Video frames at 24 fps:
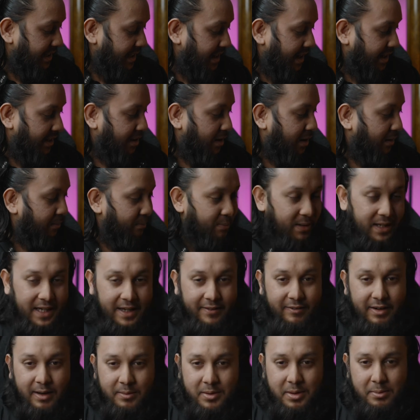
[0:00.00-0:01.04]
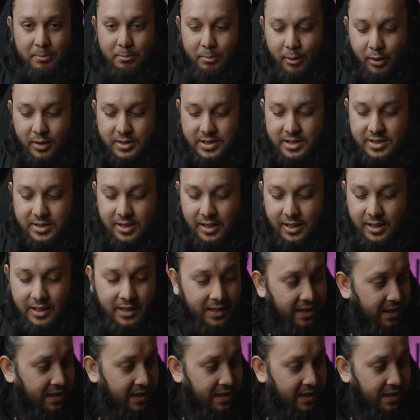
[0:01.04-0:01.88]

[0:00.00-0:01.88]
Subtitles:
I can't believe how many boxes are.